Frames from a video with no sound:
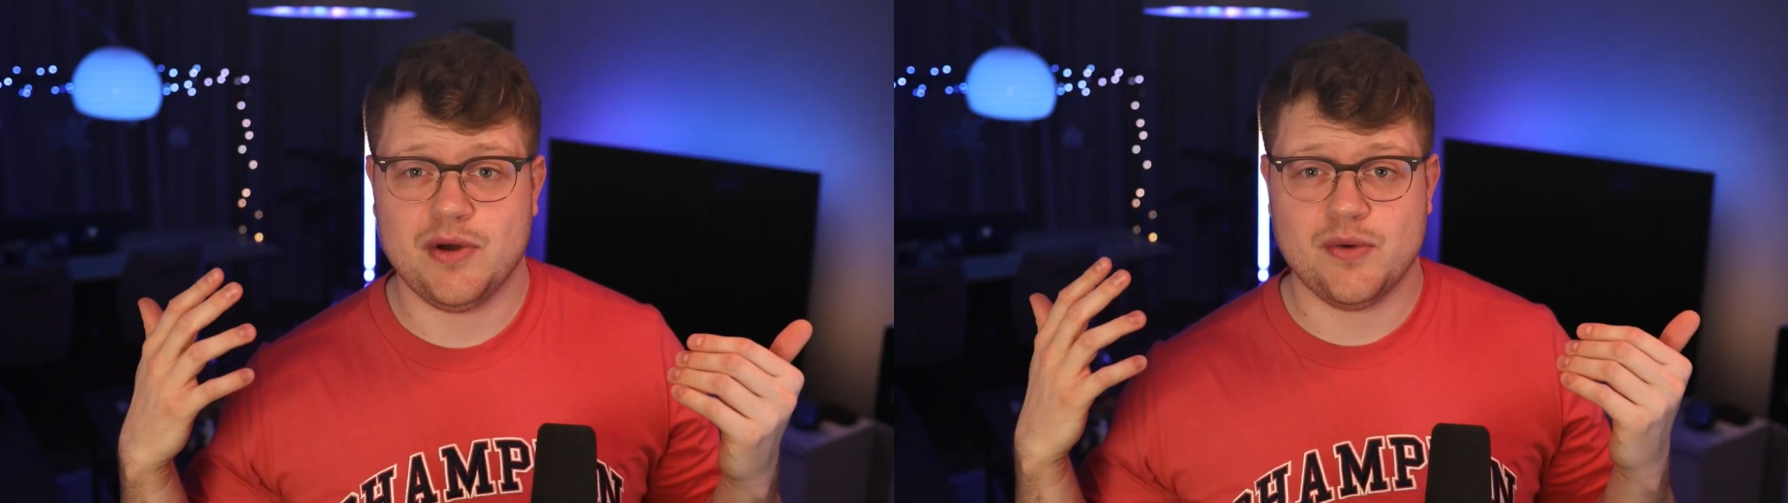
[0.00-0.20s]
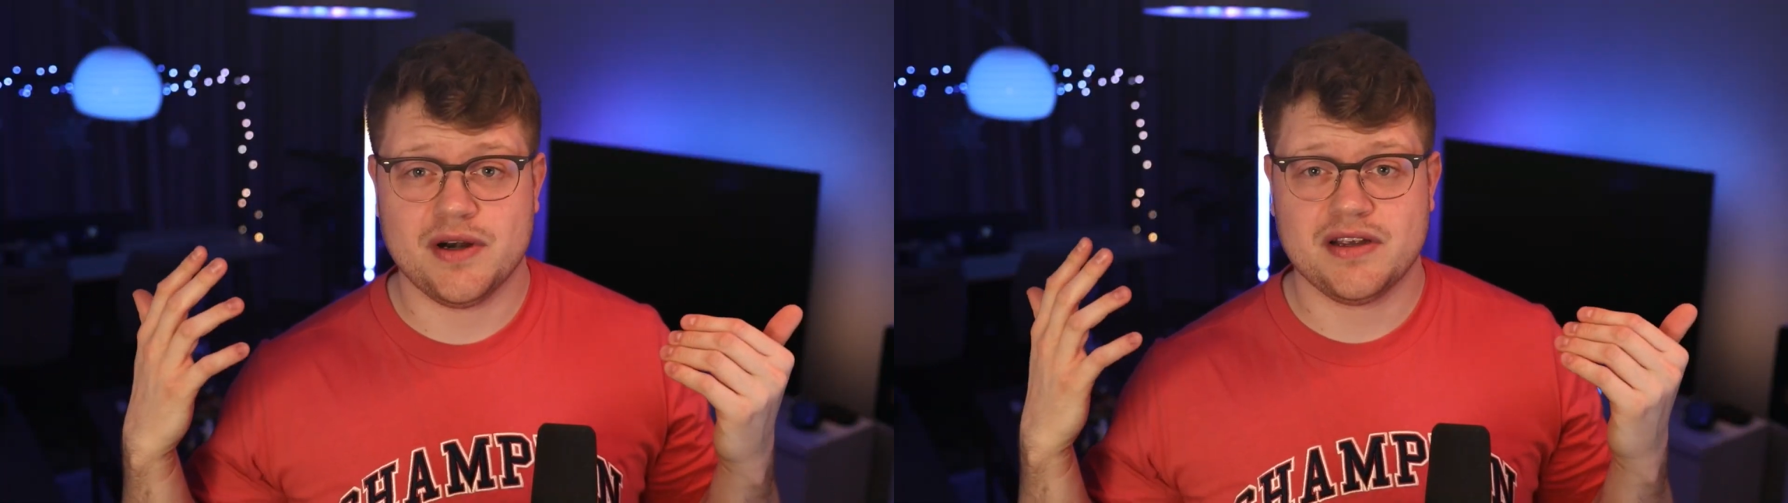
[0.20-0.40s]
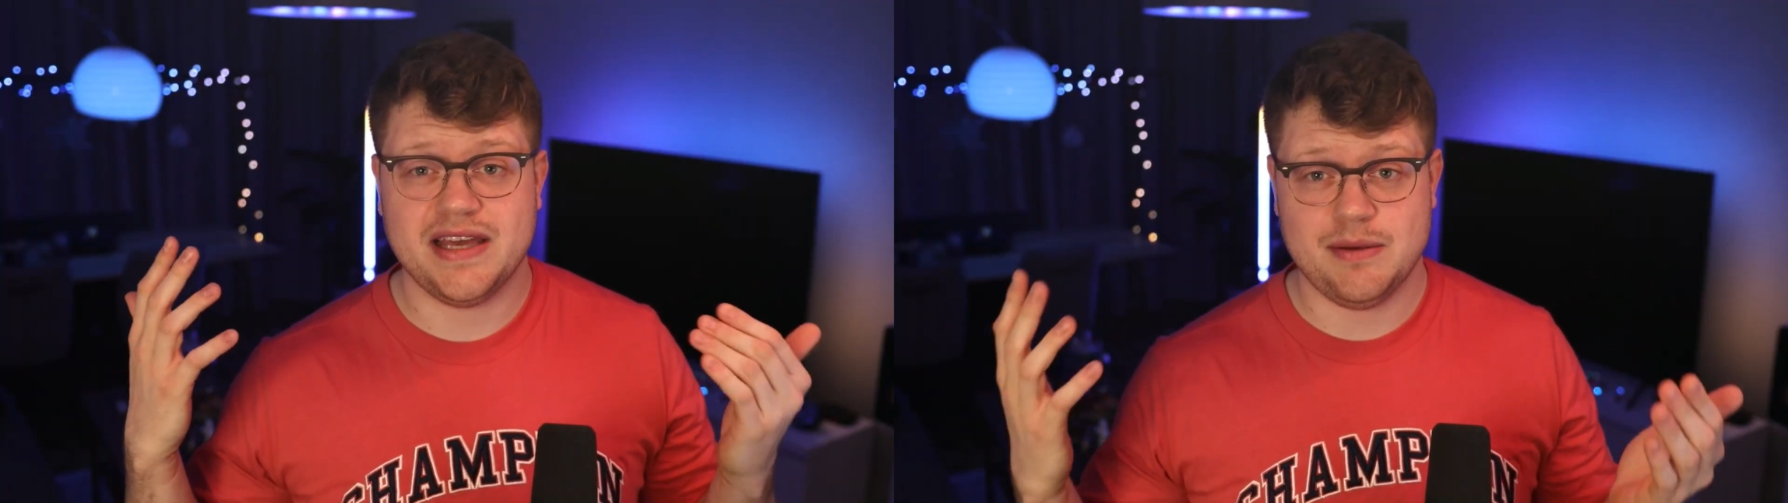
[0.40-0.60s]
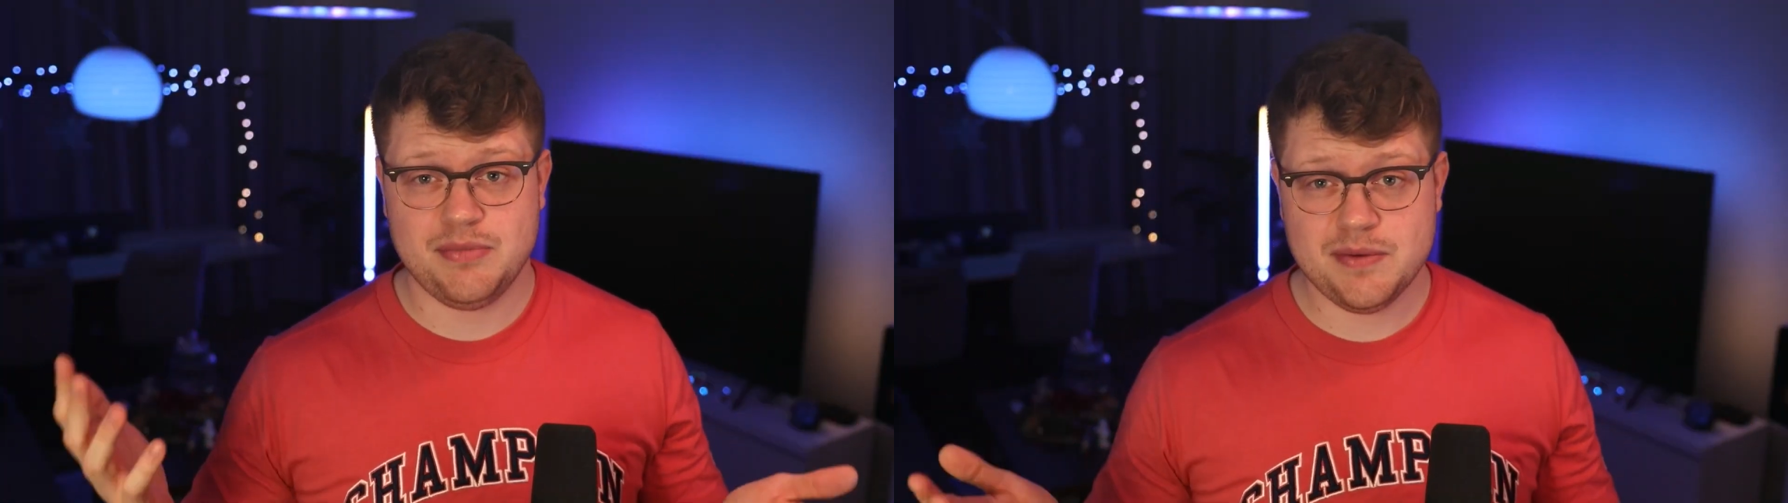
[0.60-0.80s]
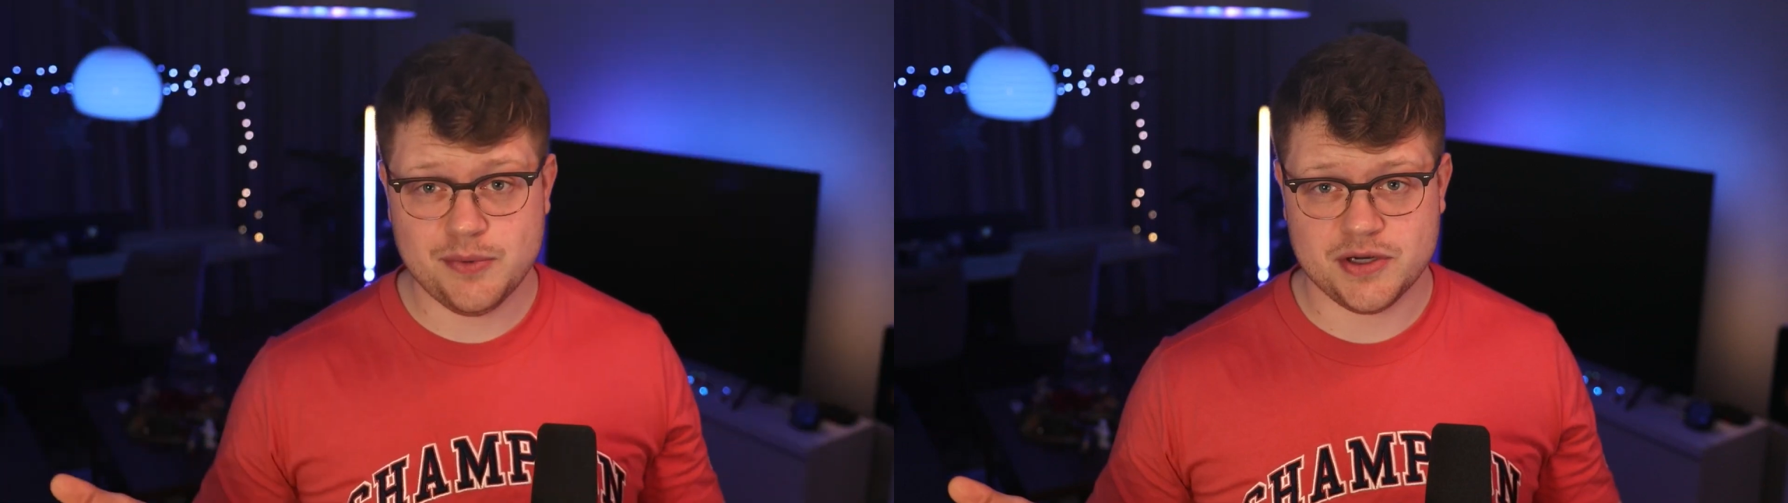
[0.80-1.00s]
our
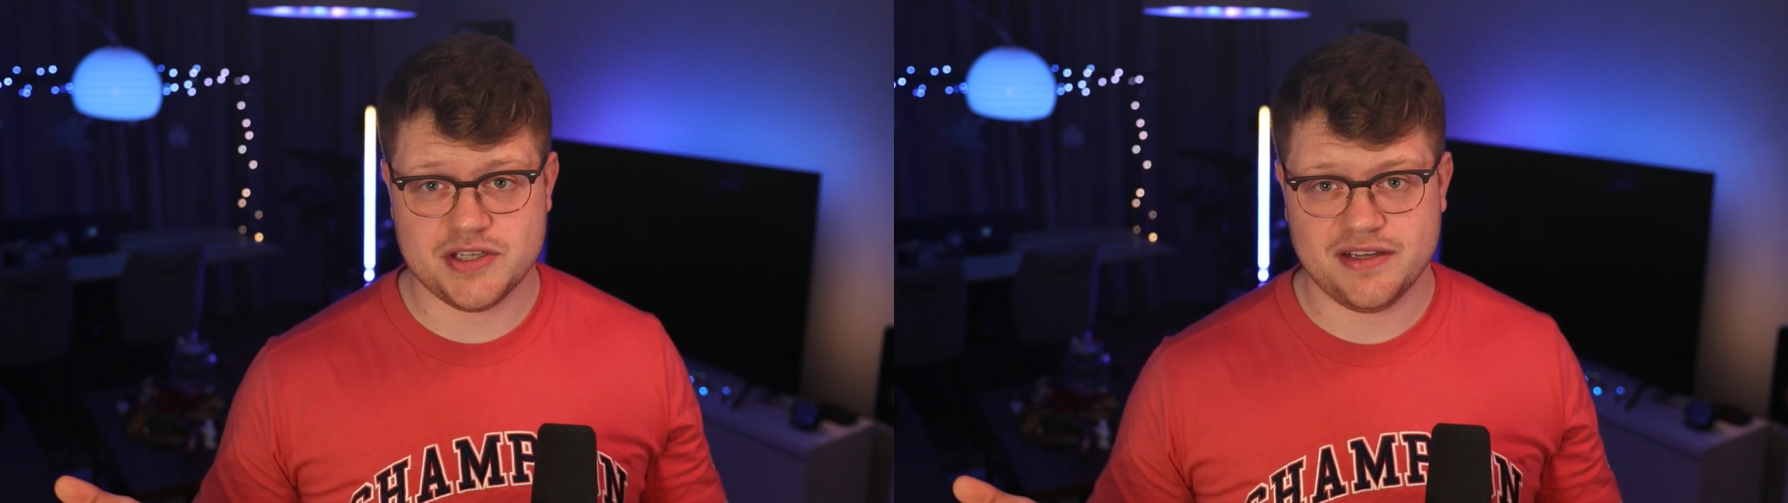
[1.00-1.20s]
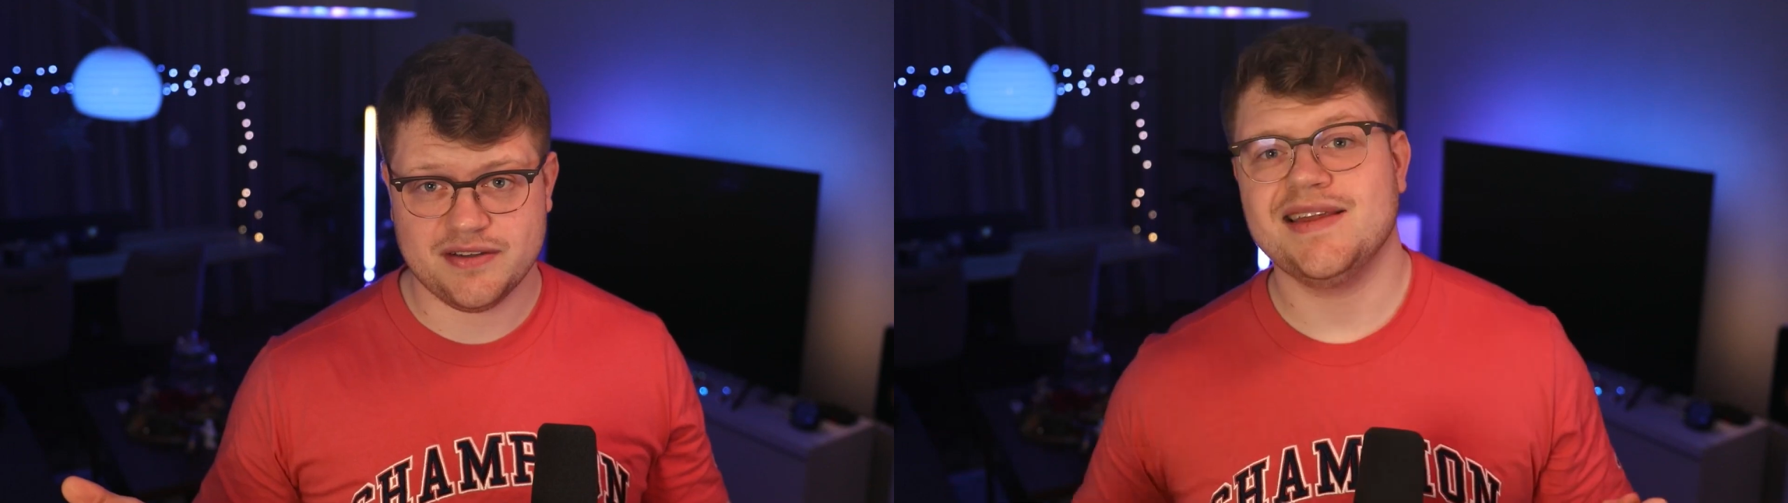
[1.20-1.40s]
KMP project.